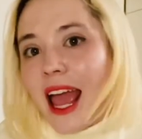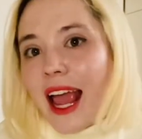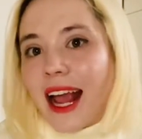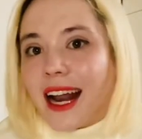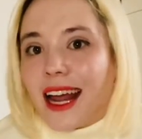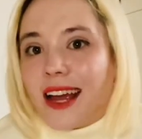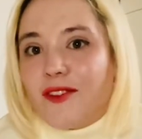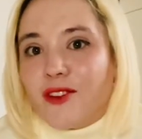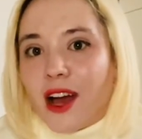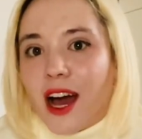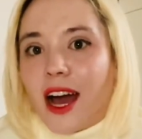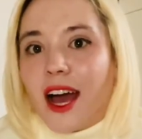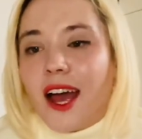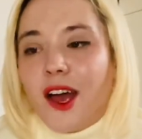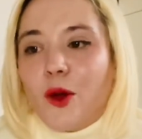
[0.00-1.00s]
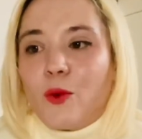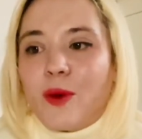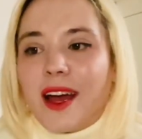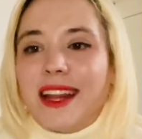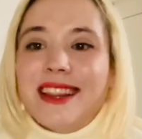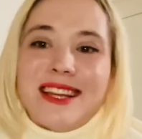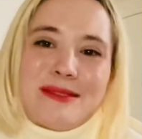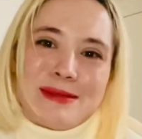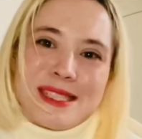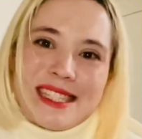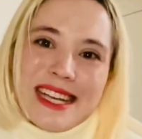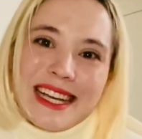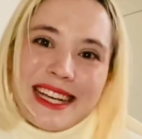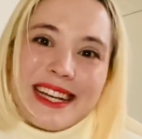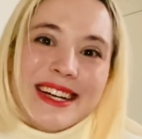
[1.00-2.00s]
and I've got red
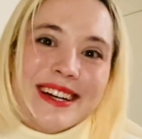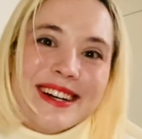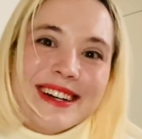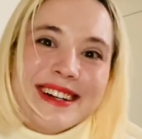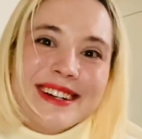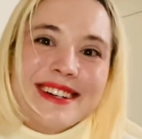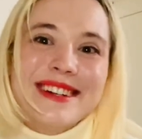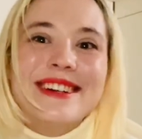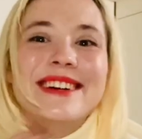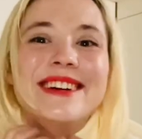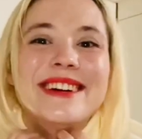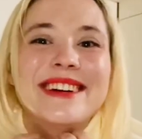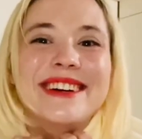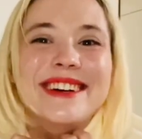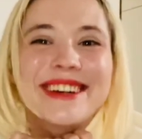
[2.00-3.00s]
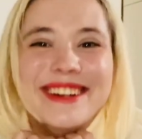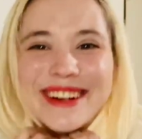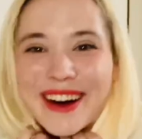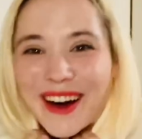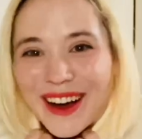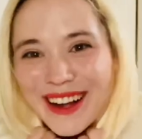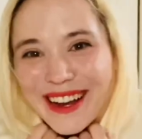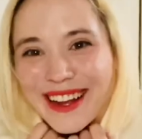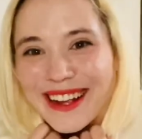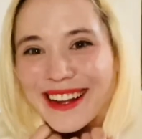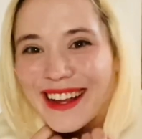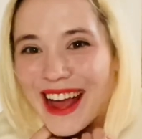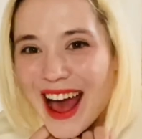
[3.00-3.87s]
lipstick on it.